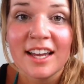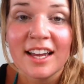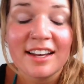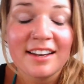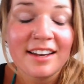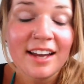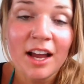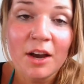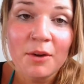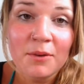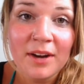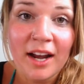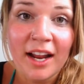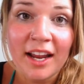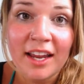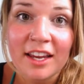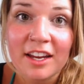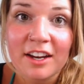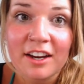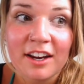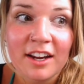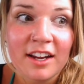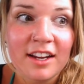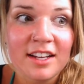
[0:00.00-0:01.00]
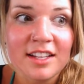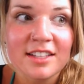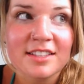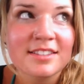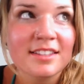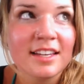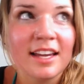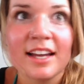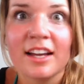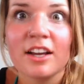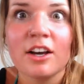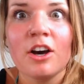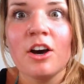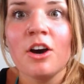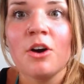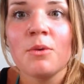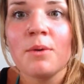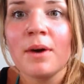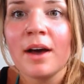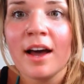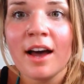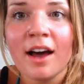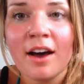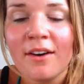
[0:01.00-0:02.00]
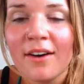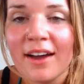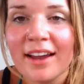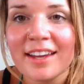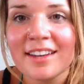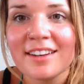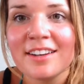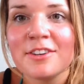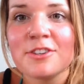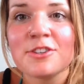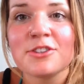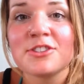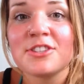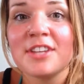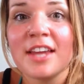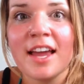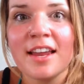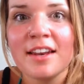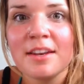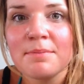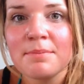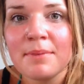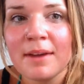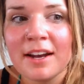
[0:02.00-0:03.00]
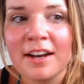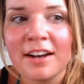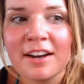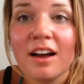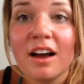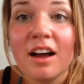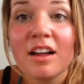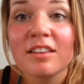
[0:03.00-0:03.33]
Now when I hear it, it's like, oh wow, I can understand it better.